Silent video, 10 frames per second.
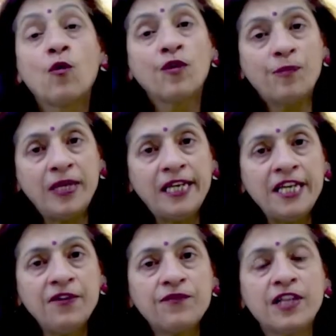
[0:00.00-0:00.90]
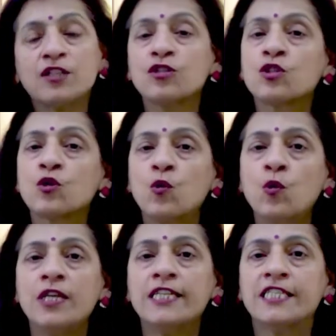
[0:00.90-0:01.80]
We believe that a
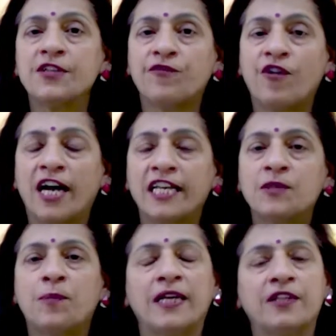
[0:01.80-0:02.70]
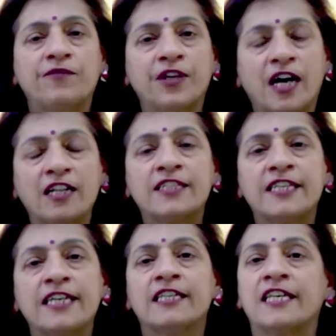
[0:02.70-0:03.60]
school is defined by the faculty
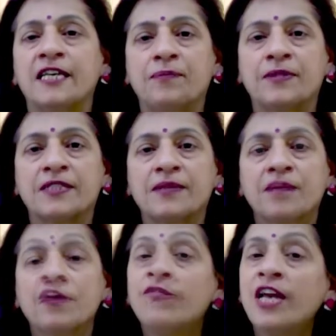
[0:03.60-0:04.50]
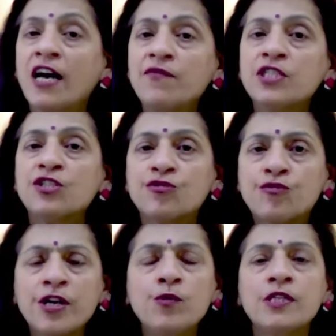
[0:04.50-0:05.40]
it keeps. We have a
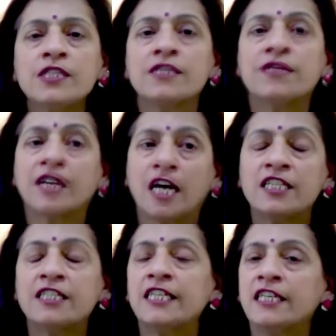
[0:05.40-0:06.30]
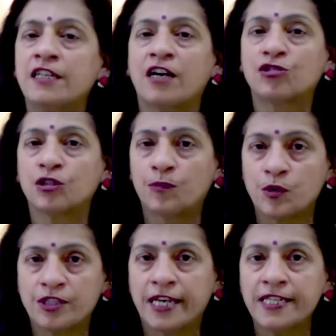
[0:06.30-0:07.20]
strenuous faculty induction
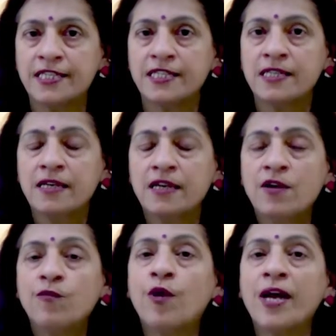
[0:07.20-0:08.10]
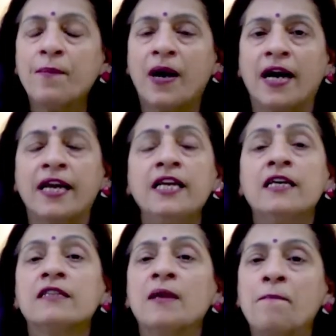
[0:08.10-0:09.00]
process whereby
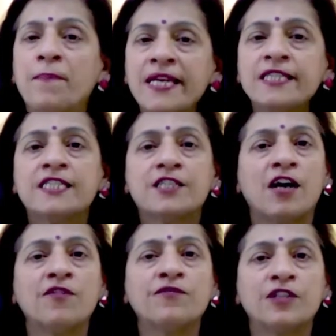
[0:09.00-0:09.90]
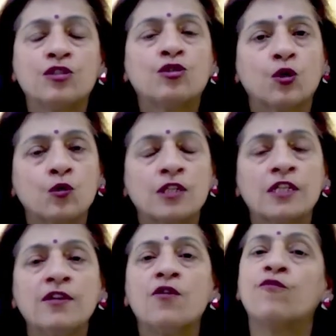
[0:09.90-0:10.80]
the best staff is
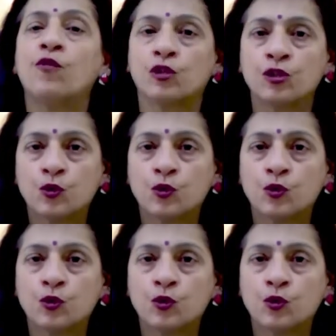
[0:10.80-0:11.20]
chosen for the